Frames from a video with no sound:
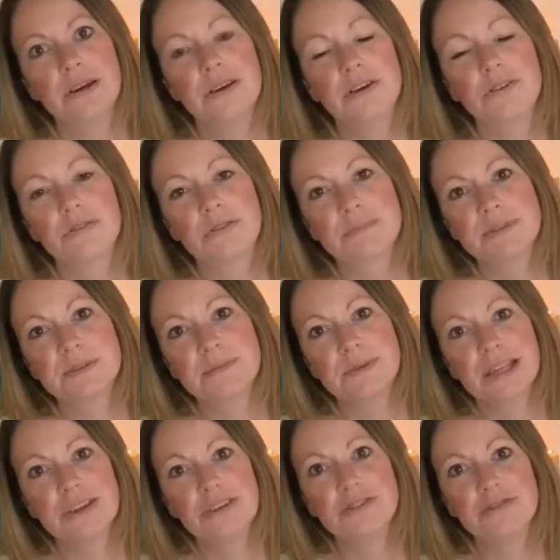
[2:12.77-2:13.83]
from somebody
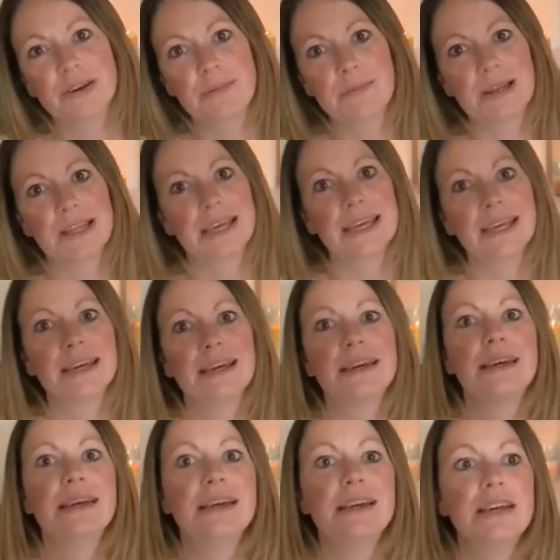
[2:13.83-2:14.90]
in your family
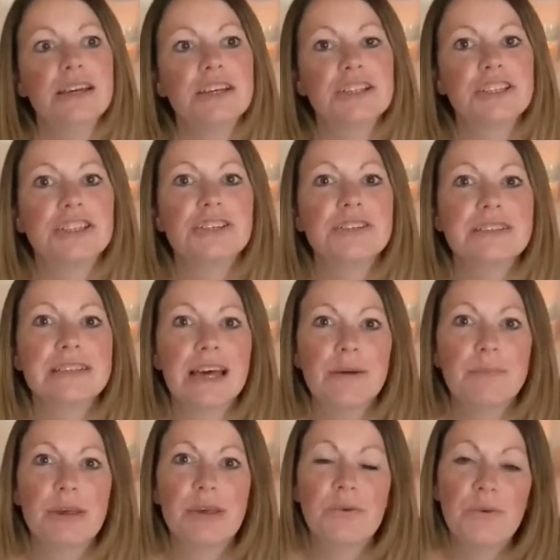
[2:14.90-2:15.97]
to tell
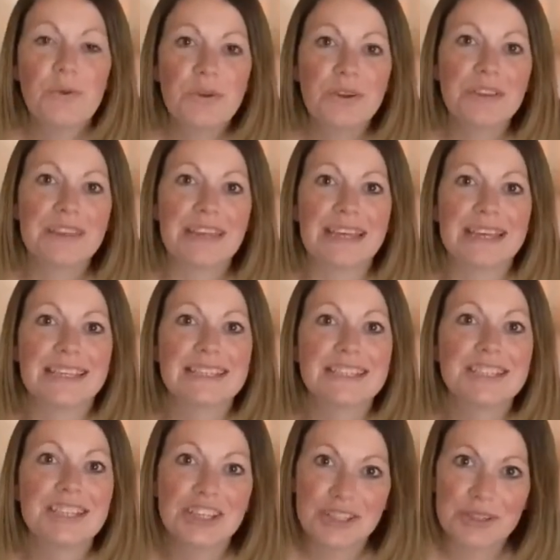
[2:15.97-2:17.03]
me all the things
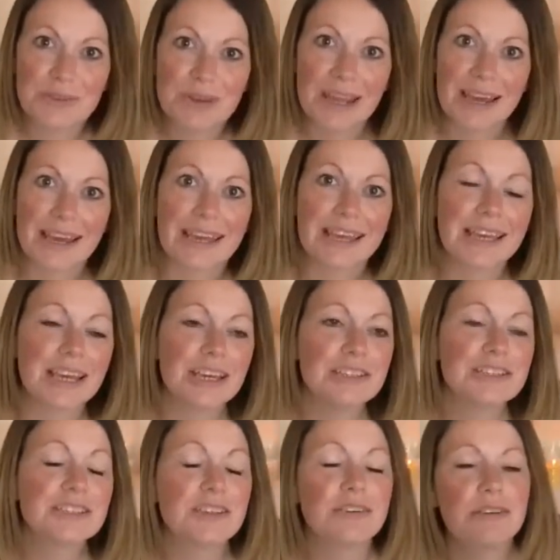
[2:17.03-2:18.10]
that you like.
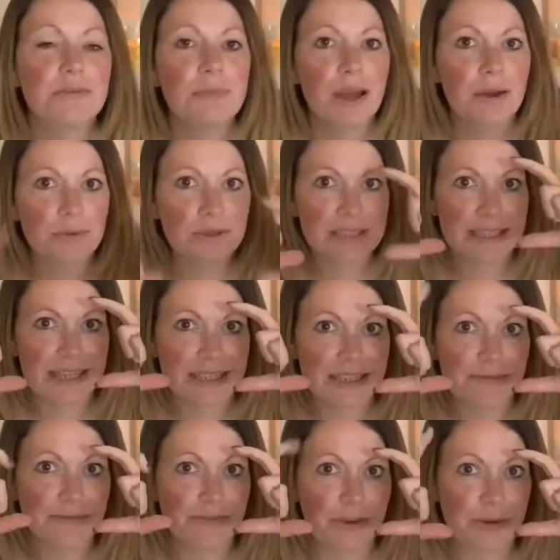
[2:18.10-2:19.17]
So you might want to take
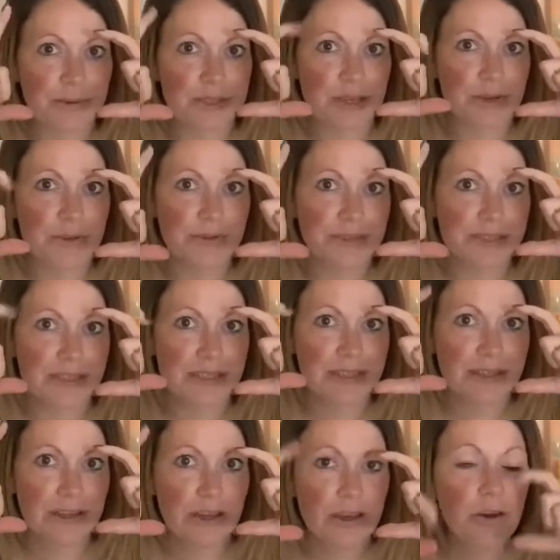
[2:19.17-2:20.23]
some photos
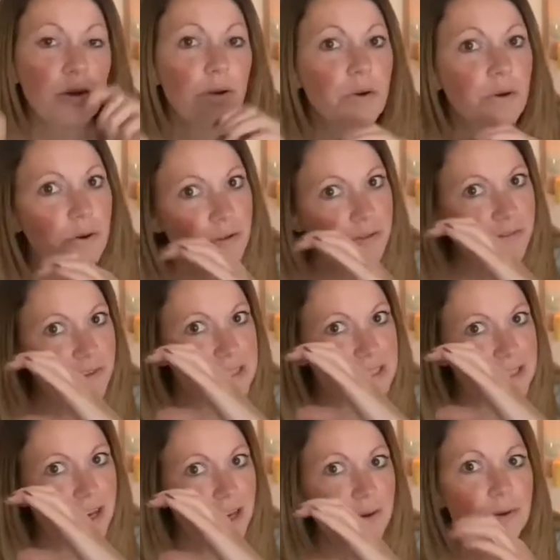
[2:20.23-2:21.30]
or a
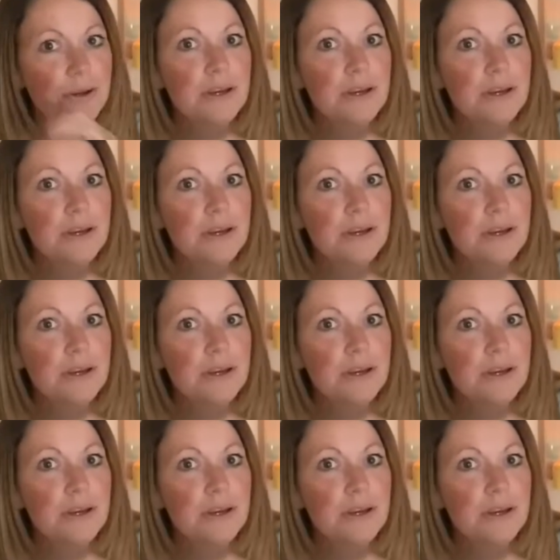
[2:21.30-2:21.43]
video